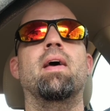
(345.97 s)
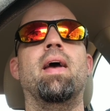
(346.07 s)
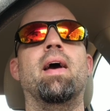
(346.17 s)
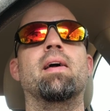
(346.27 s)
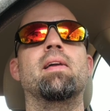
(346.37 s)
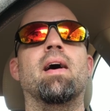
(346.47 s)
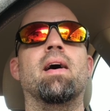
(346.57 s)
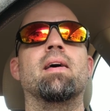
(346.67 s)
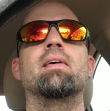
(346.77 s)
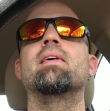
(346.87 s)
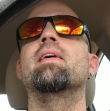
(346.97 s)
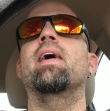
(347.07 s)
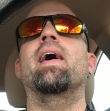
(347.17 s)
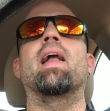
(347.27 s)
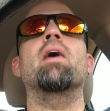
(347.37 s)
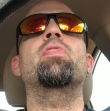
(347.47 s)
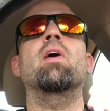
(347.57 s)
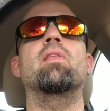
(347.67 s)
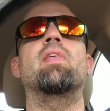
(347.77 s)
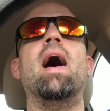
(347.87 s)
And I
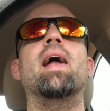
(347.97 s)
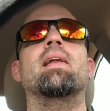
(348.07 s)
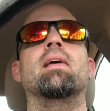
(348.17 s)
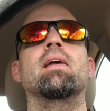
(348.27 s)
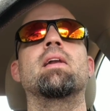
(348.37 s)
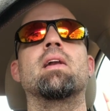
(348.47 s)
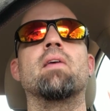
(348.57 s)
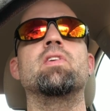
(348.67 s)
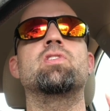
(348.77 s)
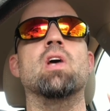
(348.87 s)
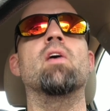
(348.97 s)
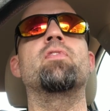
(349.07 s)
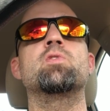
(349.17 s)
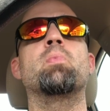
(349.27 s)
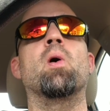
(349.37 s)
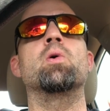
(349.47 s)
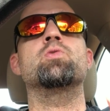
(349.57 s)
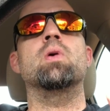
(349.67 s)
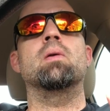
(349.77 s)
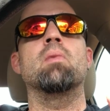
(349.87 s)
think that in and of itself is
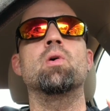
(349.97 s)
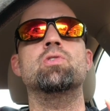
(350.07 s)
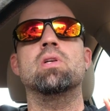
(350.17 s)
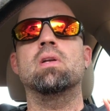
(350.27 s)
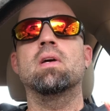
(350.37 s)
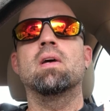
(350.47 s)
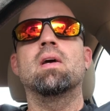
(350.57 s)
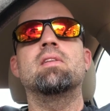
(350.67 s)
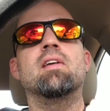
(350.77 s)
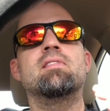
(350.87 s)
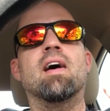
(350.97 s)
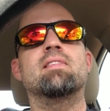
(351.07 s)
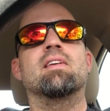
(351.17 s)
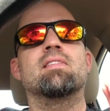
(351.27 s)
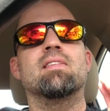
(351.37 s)
poetry in motion. 1 2